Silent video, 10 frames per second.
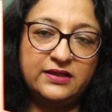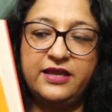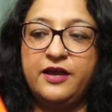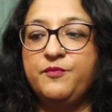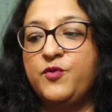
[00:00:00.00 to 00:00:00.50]
a
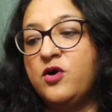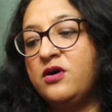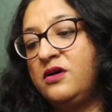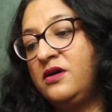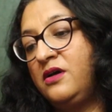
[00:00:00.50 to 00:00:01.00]
thick
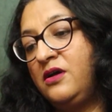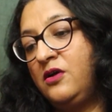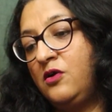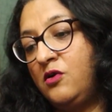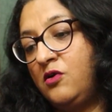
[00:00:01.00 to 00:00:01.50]
book
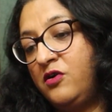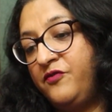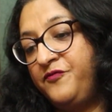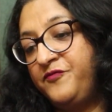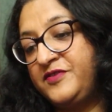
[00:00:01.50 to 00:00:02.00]

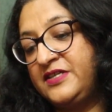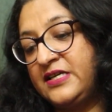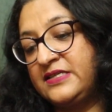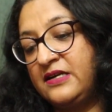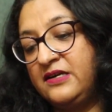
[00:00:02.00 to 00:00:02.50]
of
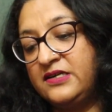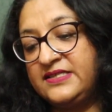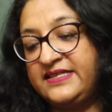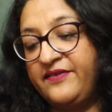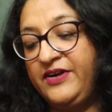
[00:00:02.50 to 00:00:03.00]

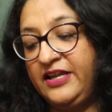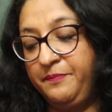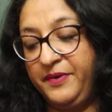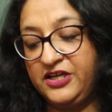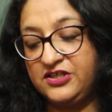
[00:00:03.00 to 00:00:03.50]
670
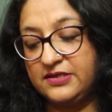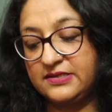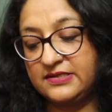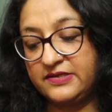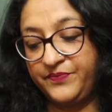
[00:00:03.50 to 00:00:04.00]

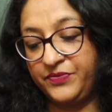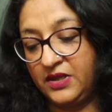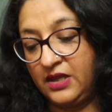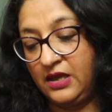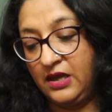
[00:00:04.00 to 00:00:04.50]
pages.
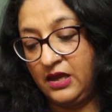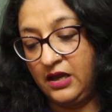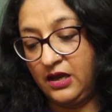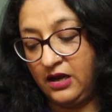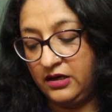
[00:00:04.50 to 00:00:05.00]

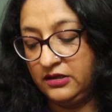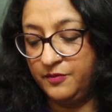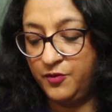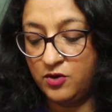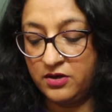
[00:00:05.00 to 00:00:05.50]
And the
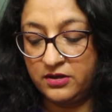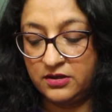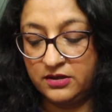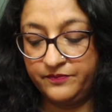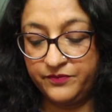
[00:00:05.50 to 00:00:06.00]
book
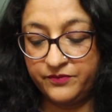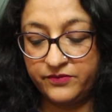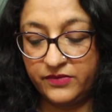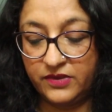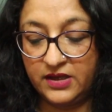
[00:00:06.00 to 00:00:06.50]

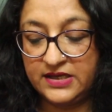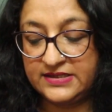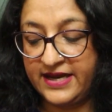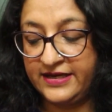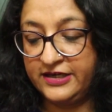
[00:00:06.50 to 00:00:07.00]

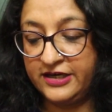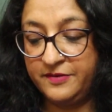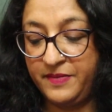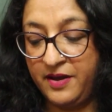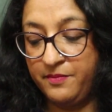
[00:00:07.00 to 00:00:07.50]
is
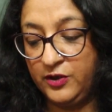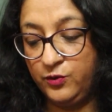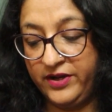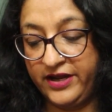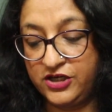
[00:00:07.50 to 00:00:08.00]
edited by
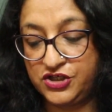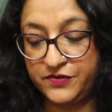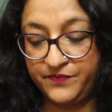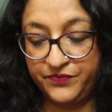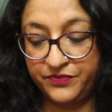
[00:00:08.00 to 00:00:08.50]
Manu Dash.